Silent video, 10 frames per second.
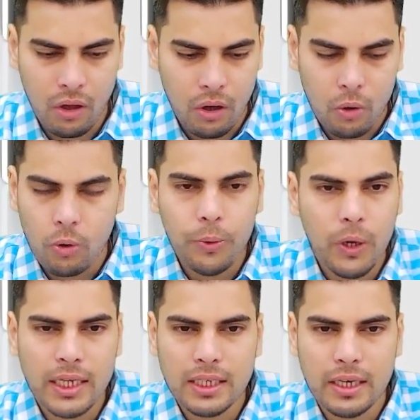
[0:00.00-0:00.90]
Hope you
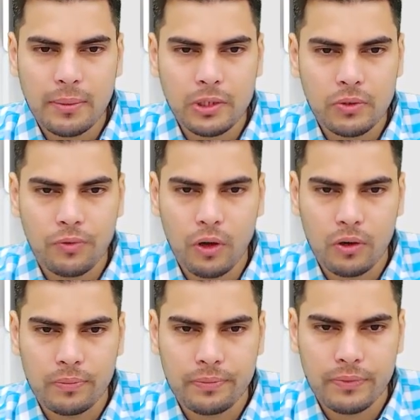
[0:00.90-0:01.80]
guys are able to
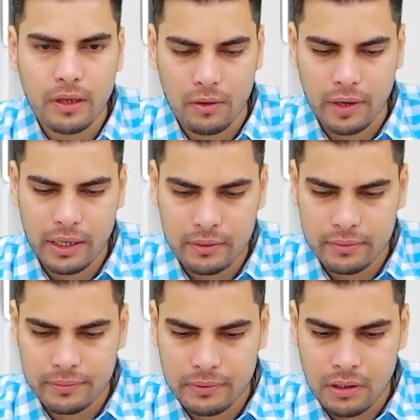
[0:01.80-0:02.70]
follow. All right.
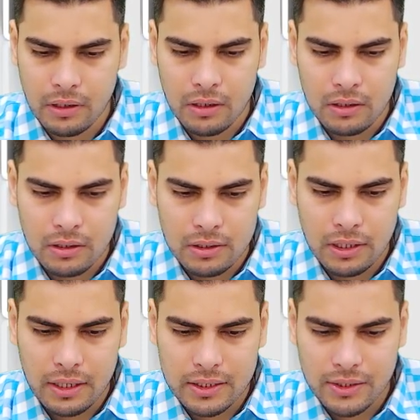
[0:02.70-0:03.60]
See
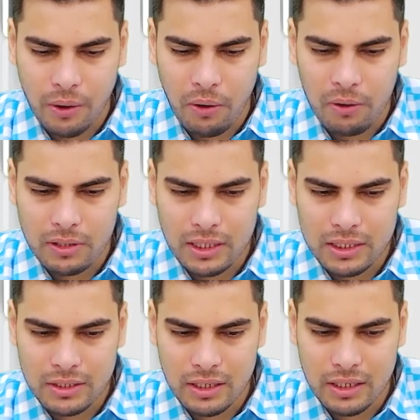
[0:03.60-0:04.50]
guys, all
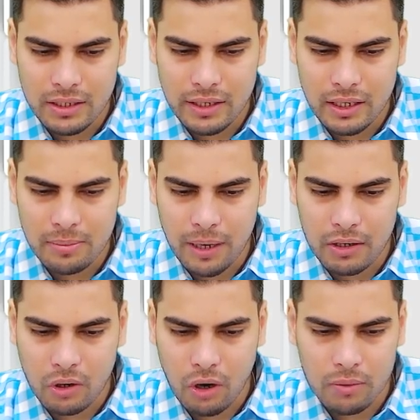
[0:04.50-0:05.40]
these theoretical
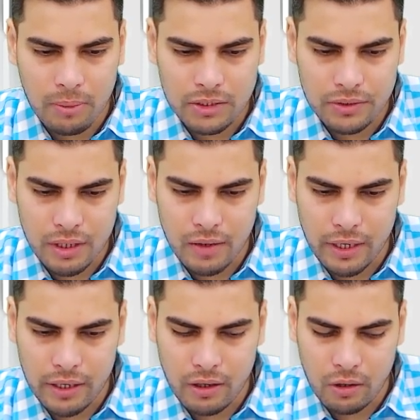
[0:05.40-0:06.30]
part not much
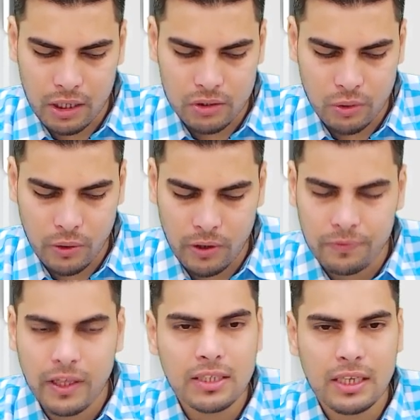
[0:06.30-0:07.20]
relevant. Okay, so if
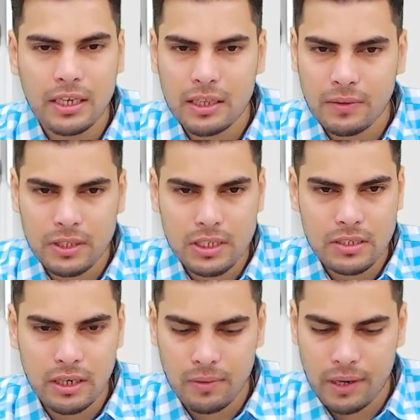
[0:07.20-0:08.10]
there is anything which is
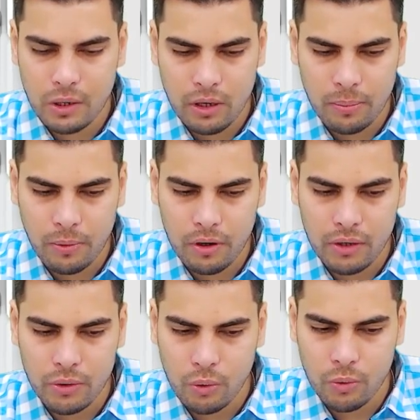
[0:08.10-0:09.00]
relevant or
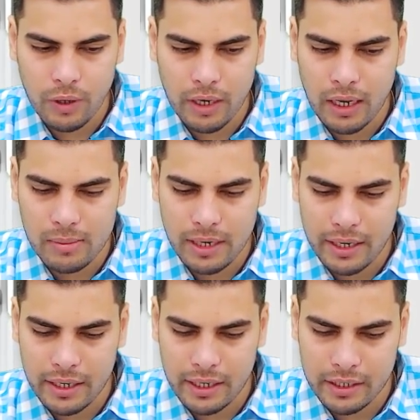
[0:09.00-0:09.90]
important, don't worry, I'll be
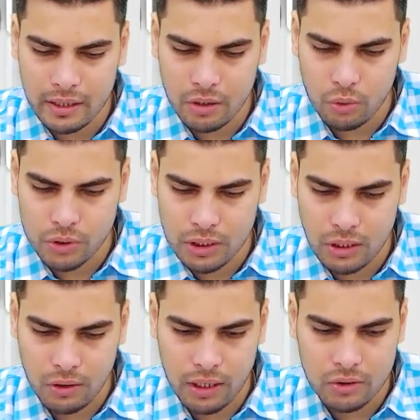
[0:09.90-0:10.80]
writing it in the notes.
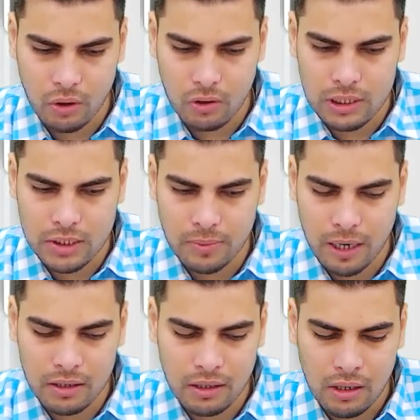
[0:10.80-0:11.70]
Okay, so all these
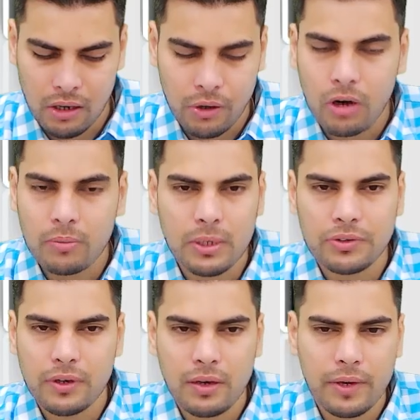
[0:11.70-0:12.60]
part not much
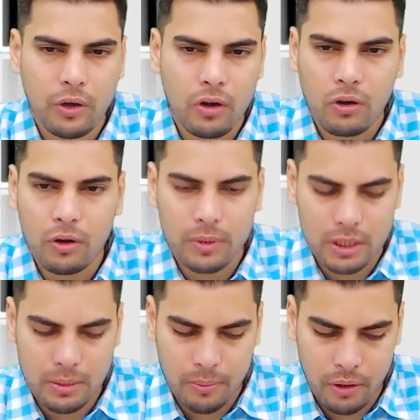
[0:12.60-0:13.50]
relevant or not much
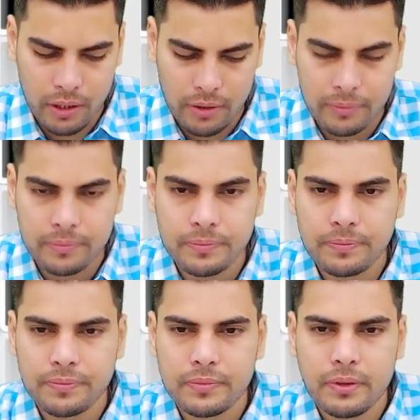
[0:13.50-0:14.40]
important.
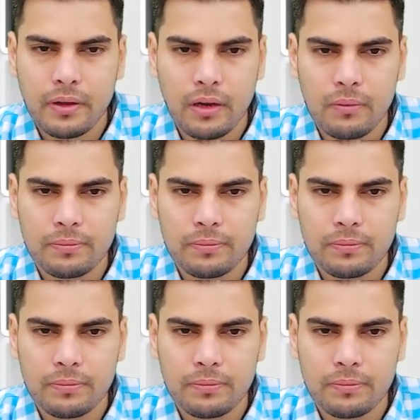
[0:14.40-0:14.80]
Clear?